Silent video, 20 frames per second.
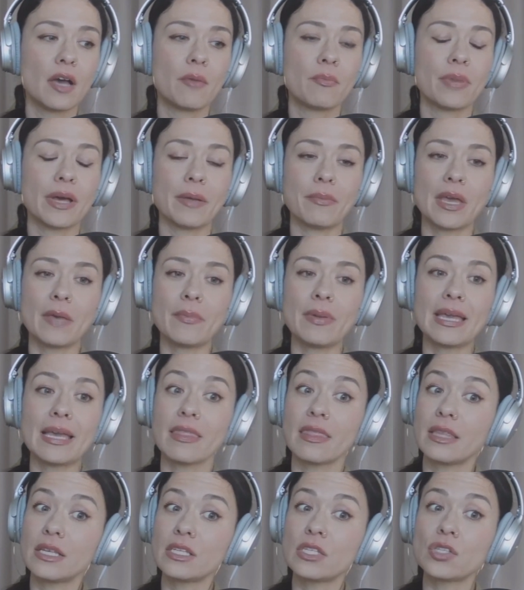but maybe
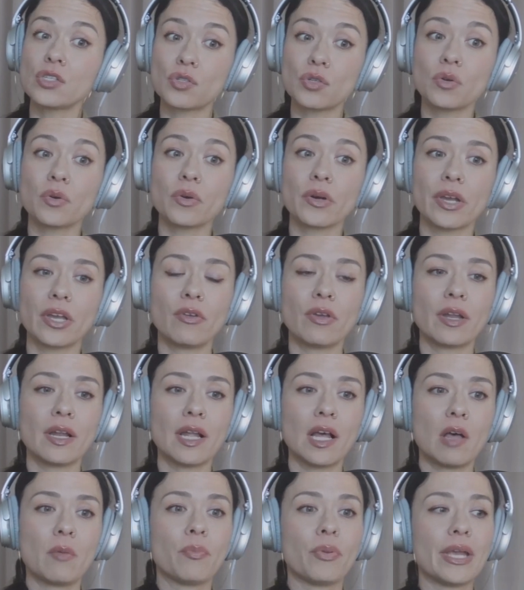in this story, you can
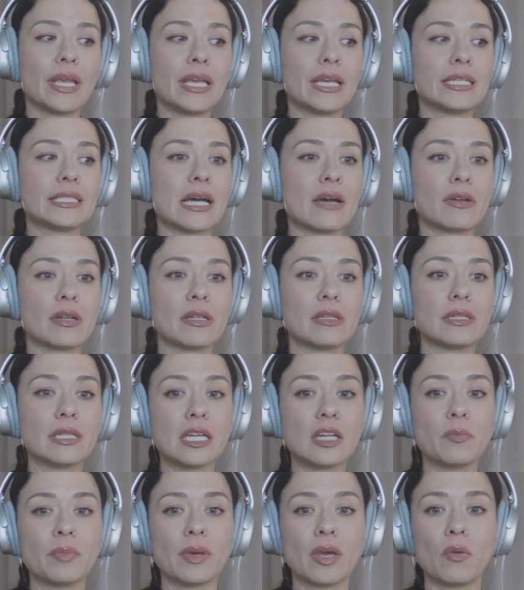help break it down a
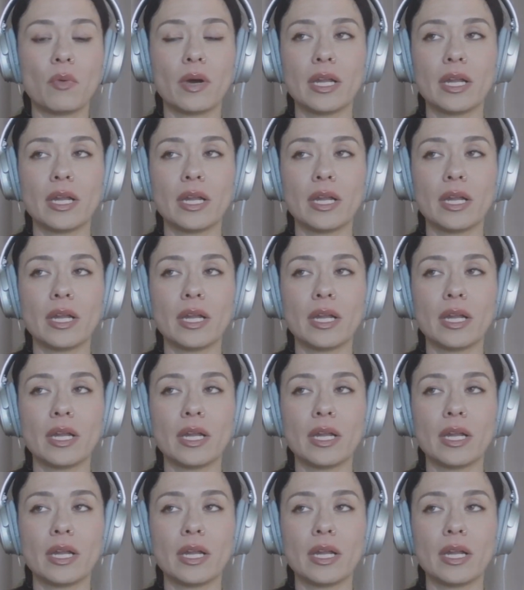little bit,